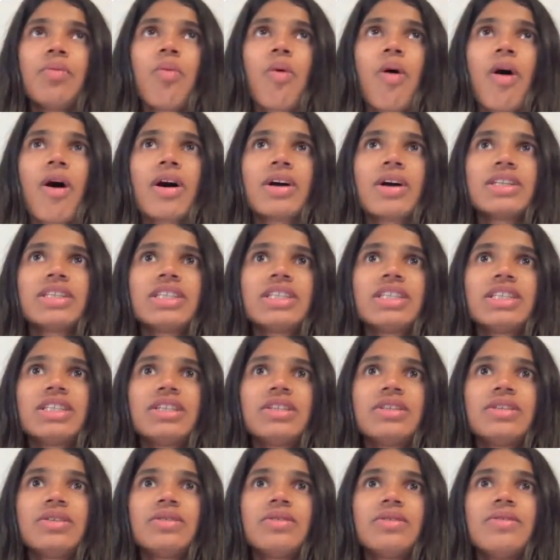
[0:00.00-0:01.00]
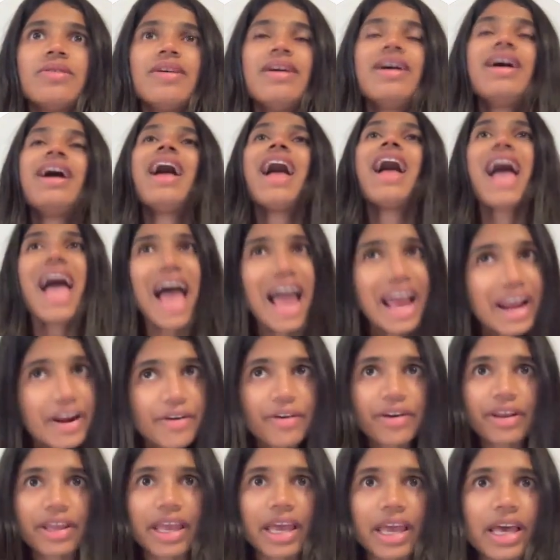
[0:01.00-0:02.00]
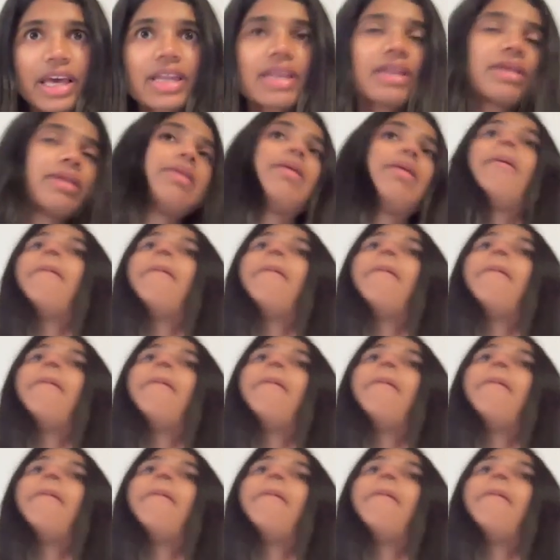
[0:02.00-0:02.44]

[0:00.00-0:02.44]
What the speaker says: want to aggregate,